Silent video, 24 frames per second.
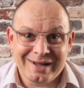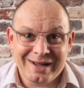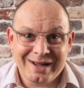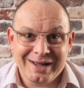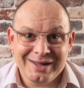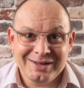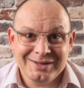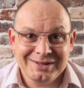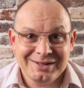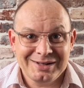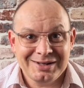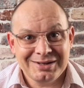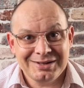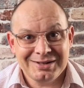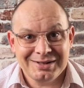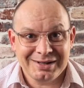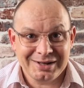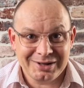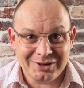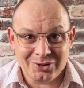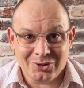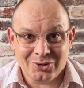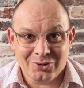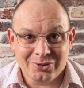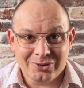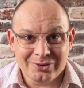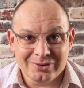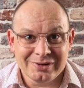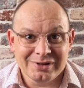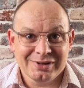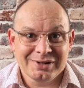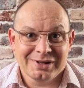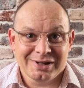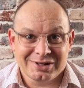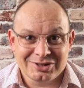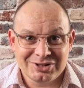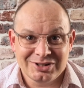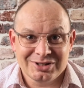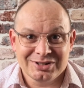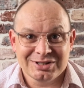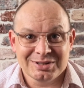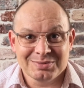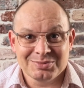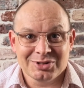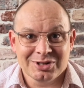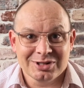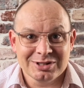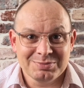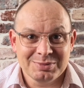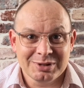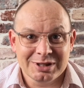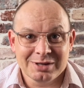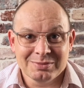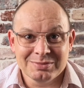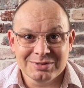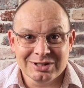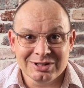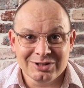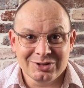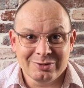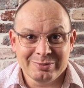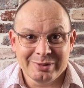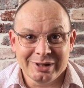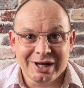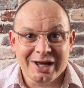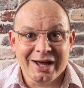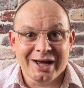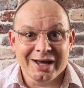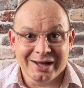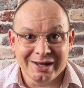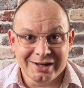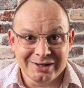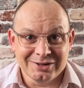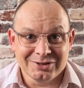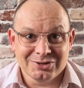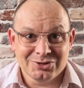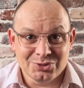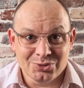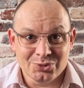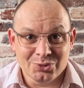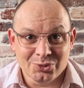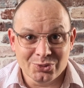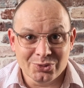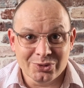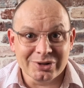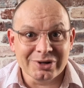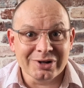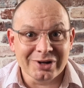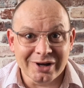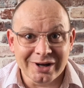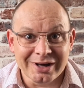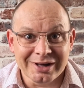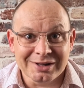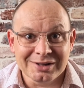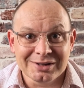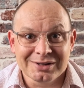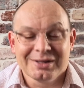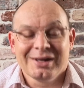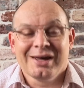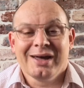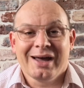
as kids get older, this actually sometimes becomes a little bit harder to organise,